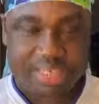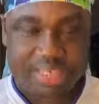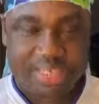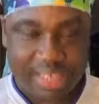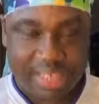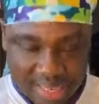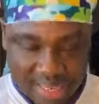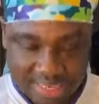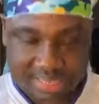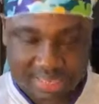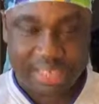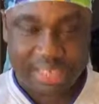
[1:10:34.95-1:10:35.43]

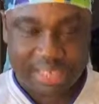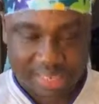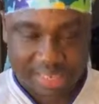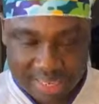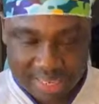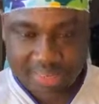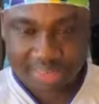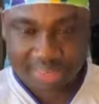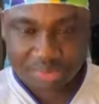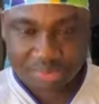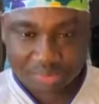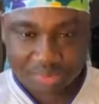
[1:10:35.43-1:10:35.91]
Because me nim
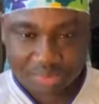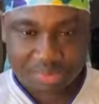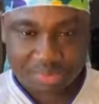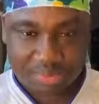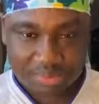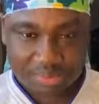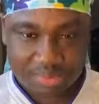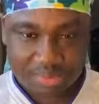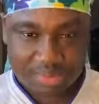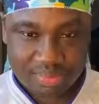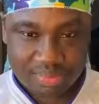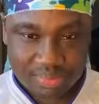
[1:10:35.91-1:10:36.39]
papa
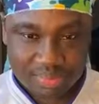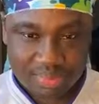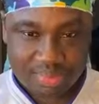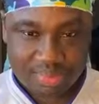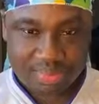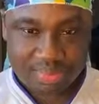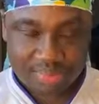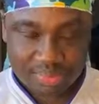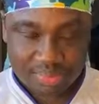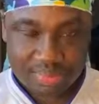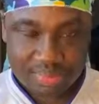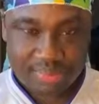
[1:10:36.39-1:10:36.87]
kra say was
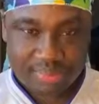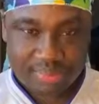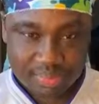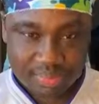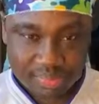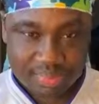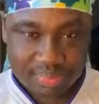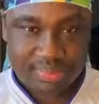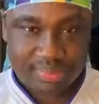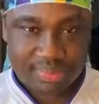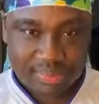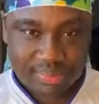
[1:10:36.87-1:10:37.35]
so die
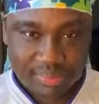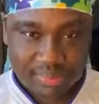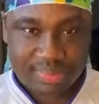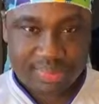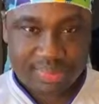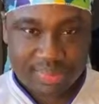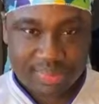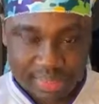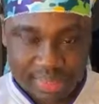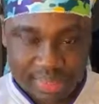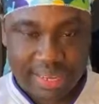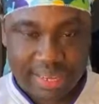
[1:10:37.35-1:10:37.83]
say ma
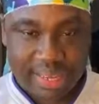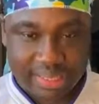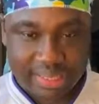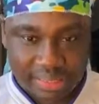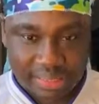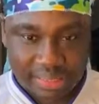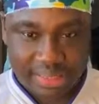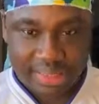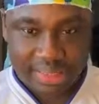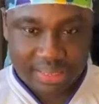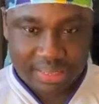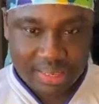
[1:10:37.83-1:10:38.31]
ba ni
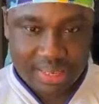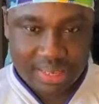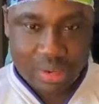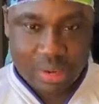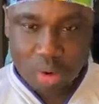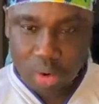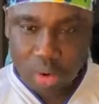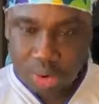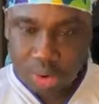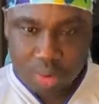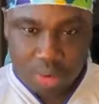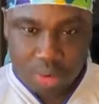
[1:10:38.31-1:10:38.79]
nchan e wo
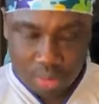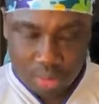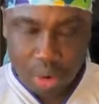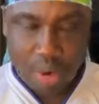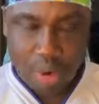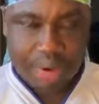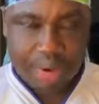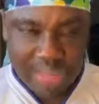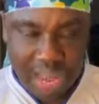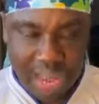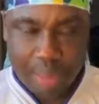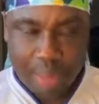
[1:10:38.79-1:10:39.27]
US. Oh
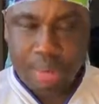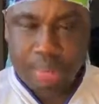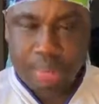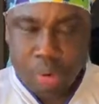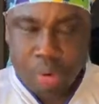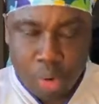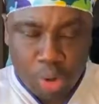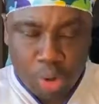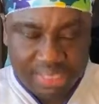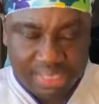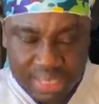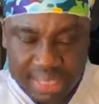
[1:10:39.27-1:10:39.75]
yeah me wo
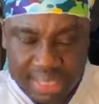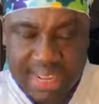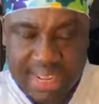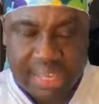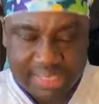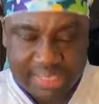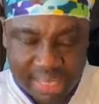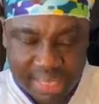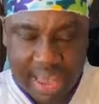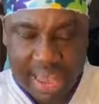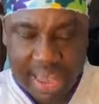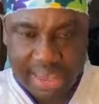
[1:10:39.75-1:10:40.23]
jide say.